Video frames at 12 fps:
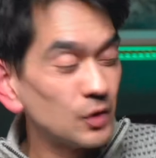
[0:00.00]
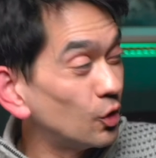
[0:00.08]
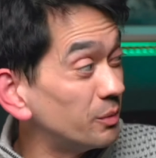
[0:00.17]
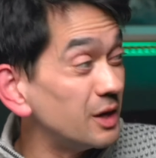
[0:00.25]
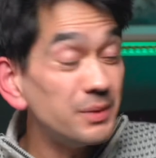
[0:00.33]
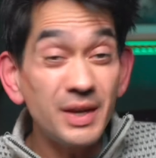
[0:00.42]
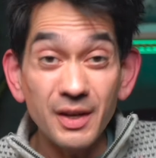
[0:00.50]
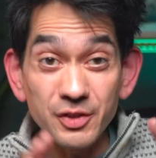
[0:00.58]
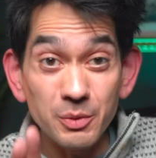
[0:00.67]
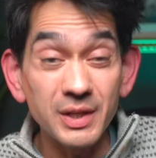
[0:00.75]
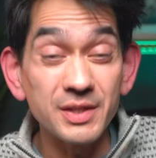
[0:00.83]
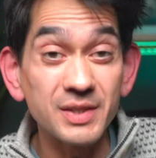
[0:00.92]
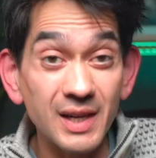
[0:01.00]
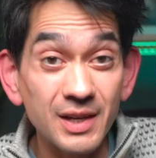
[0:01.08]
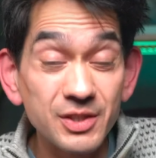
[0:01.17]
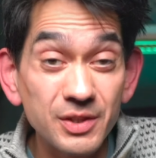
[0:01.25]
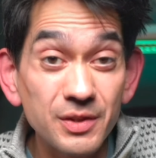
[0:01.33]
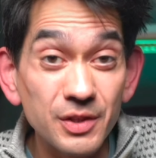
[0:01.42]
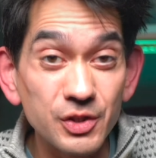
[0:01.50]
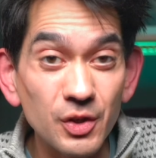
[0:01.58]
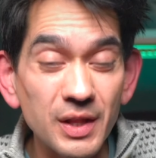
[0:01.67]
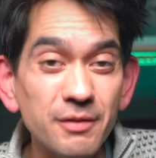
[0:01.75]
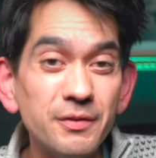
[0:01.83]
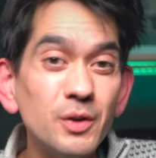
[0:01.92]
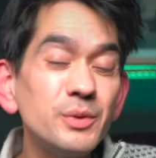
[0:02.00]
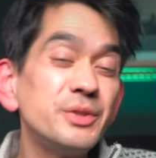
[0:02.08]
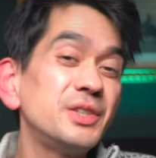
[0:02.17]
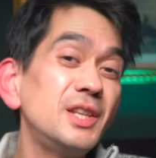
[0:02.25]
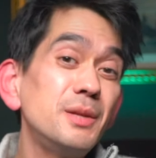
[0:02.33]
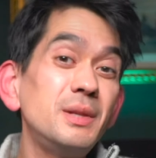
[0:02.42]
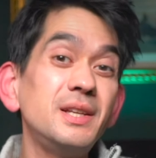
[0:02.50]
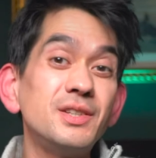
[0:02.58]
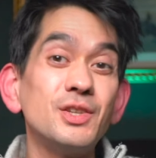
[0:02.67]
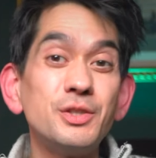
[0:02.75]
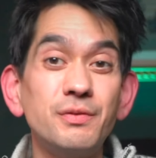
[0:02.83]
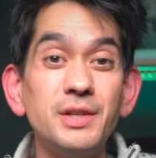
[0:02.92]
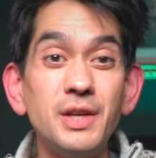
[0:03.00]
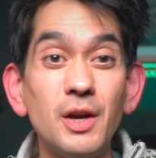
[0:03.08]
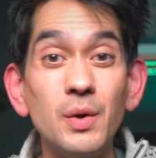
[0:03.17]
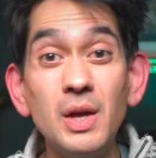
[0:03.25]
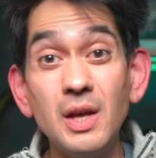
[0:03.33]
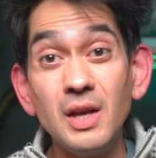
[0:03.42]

Or maybe if someone has an accident that's not their fault, send them a link to this video.